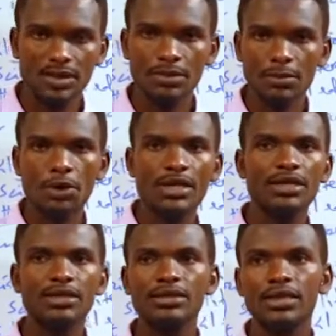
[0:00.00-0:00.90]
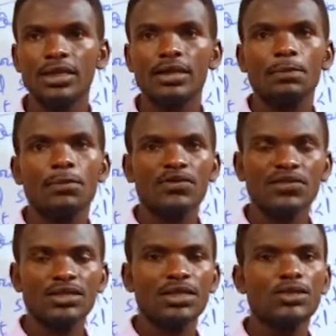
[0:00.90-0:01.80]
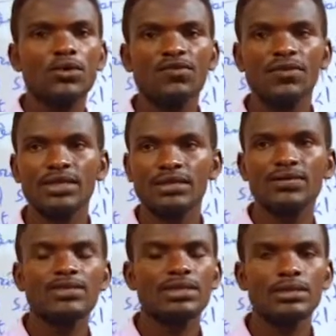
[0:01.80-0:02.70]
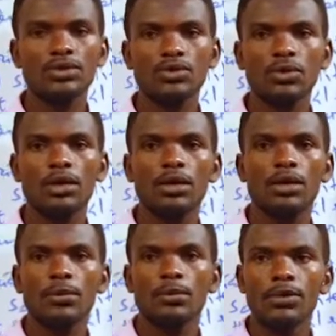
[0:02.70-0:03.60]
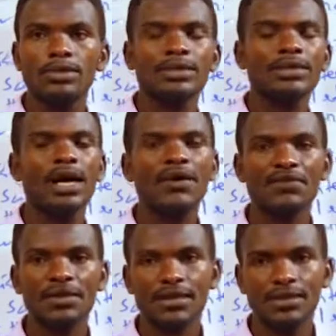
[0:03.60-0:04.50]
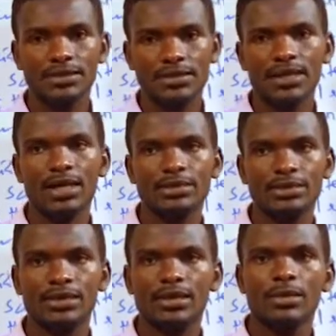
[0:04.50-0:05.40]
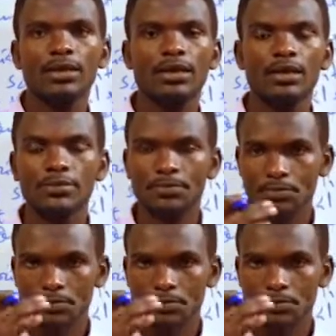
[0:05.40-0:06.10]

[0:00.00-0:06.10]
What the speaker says: the modern provision of health services to the most Africans, as the